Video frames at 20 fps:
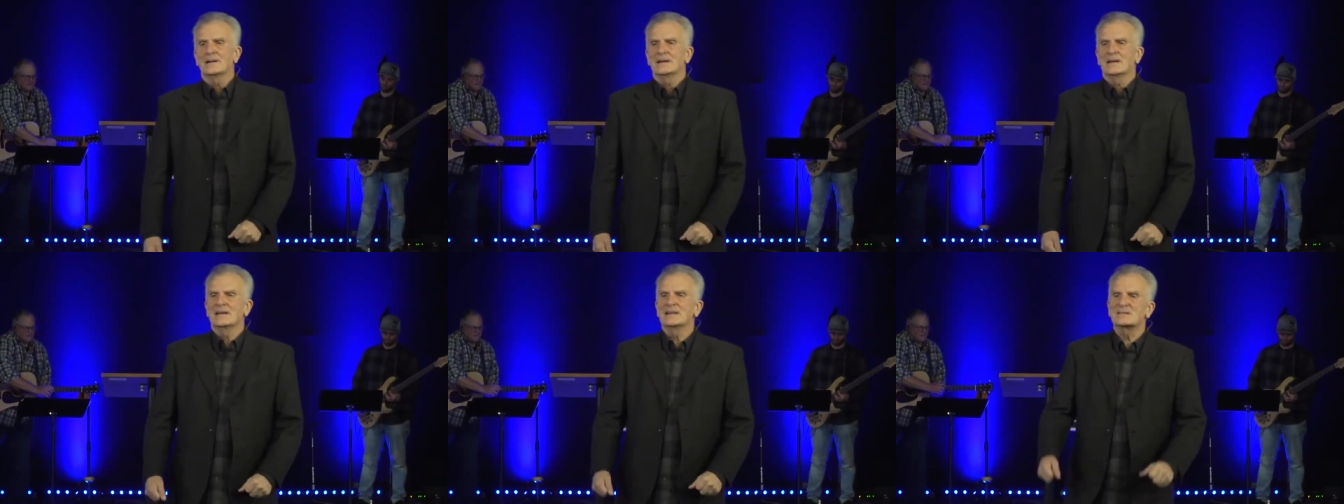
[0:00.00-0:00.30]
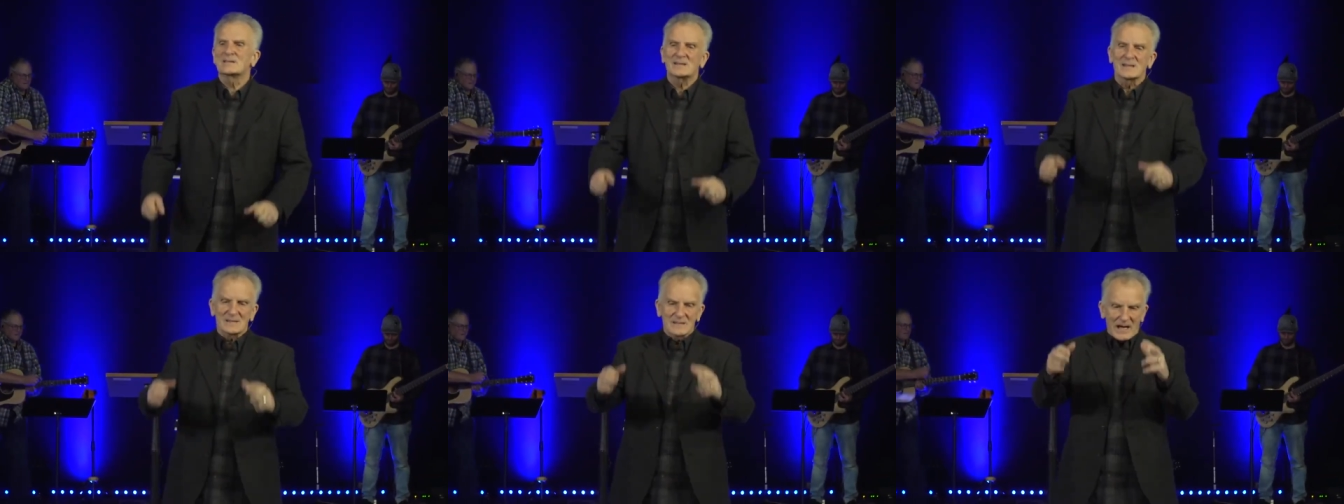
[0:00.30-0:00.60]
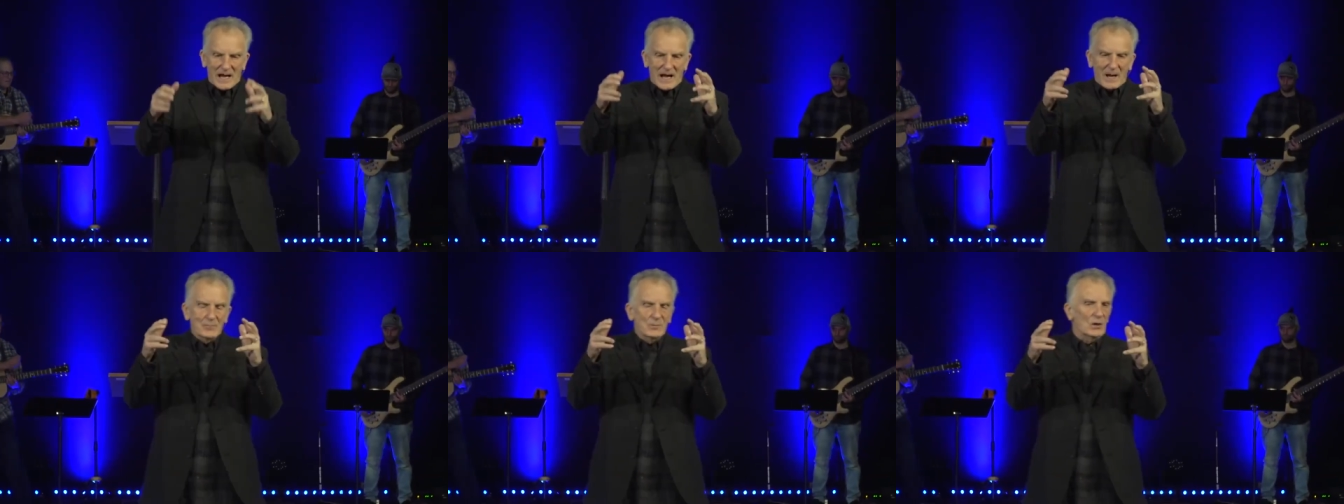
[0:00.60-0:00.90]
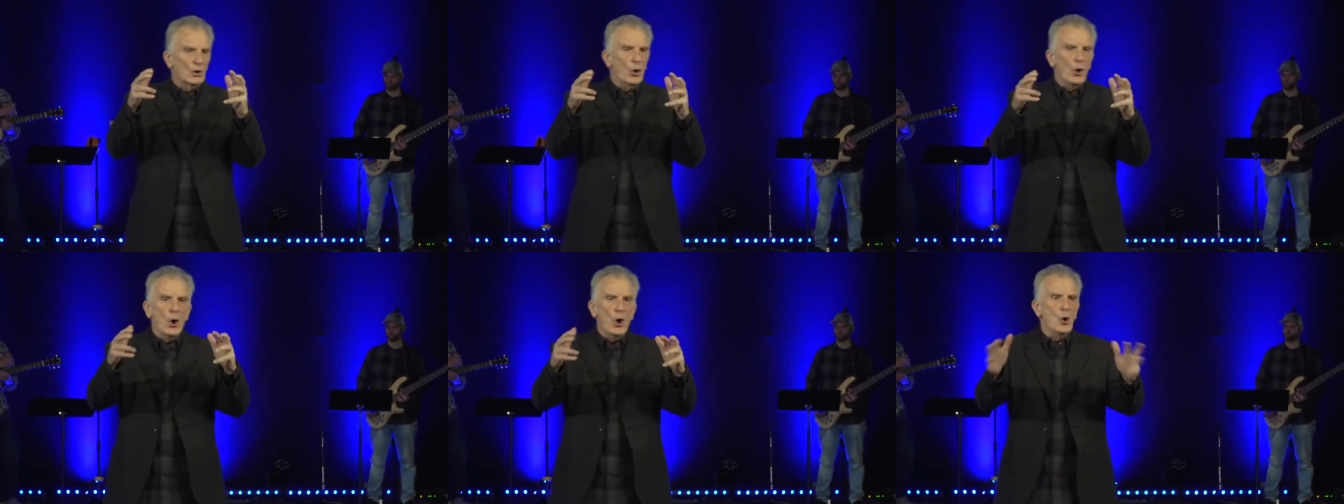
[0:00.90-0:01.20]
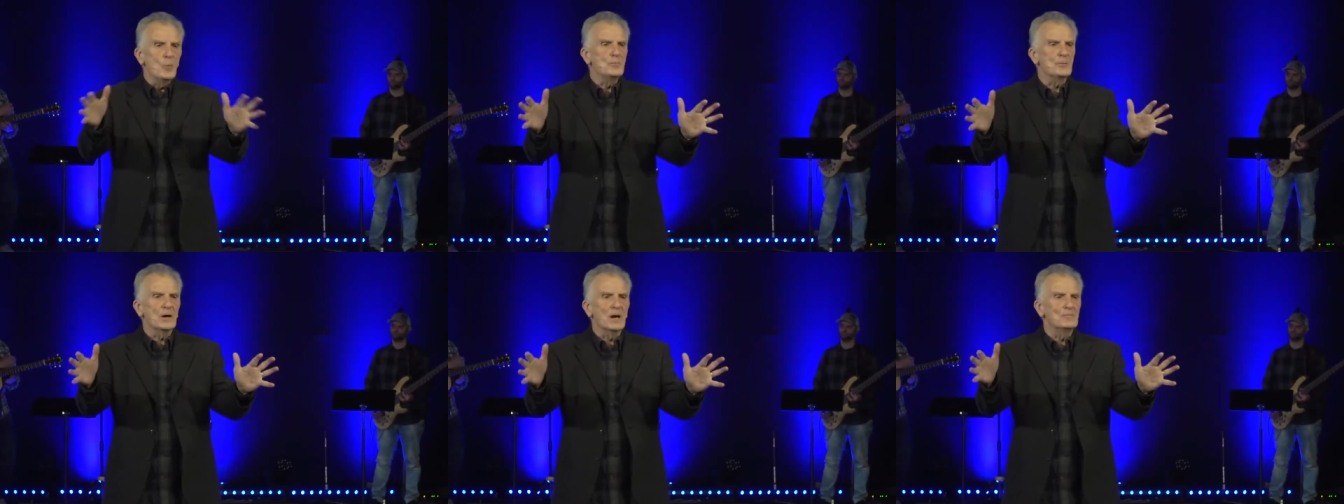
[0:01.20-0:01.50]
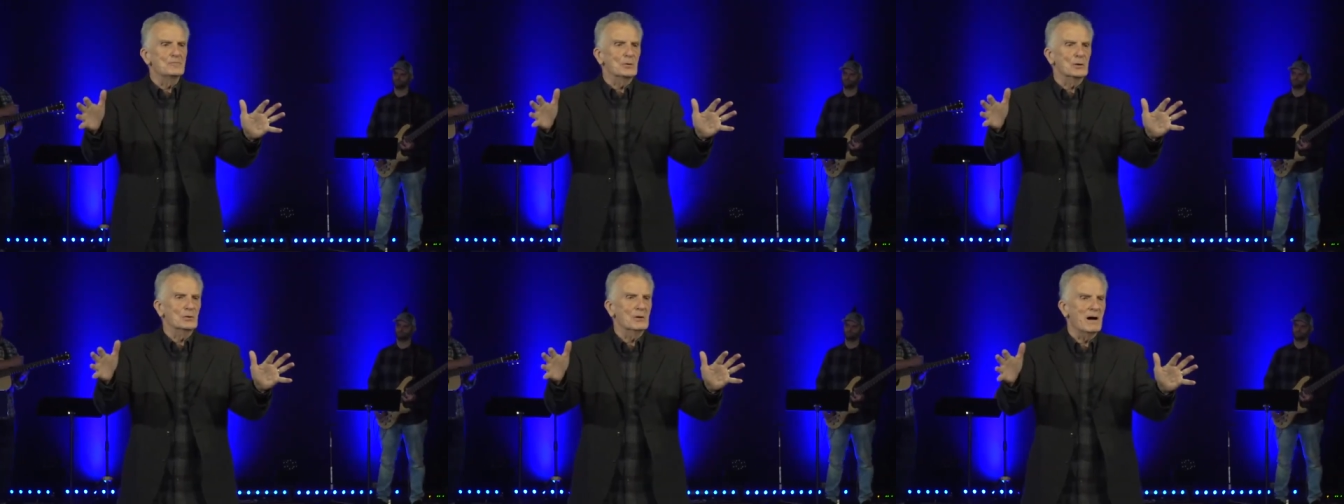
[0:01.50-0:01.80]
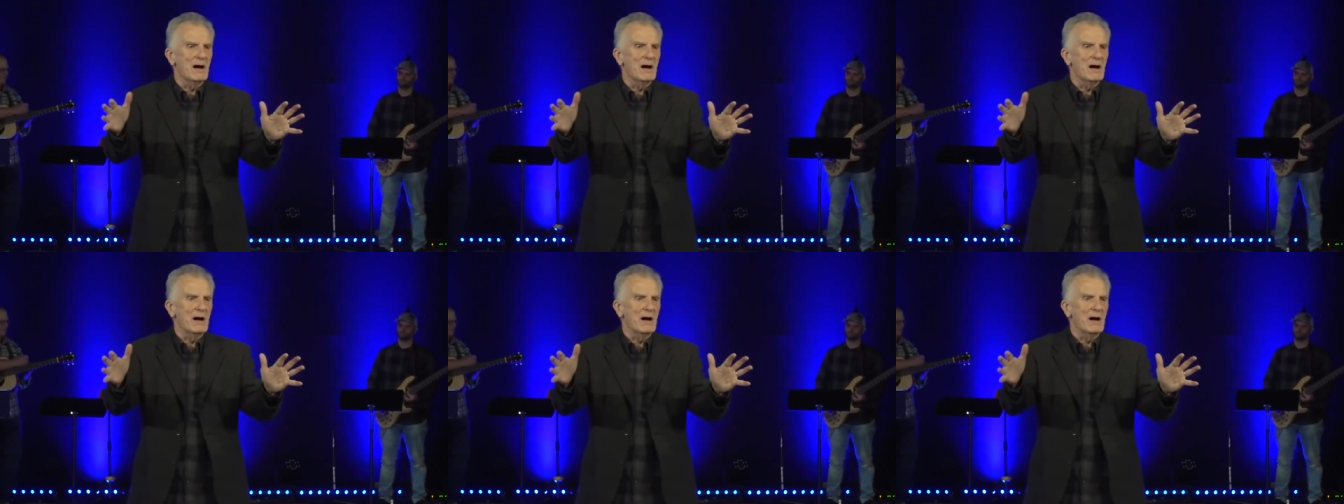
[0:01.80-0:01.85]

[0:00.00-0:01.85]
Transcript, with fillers: He says, I'm going to open up your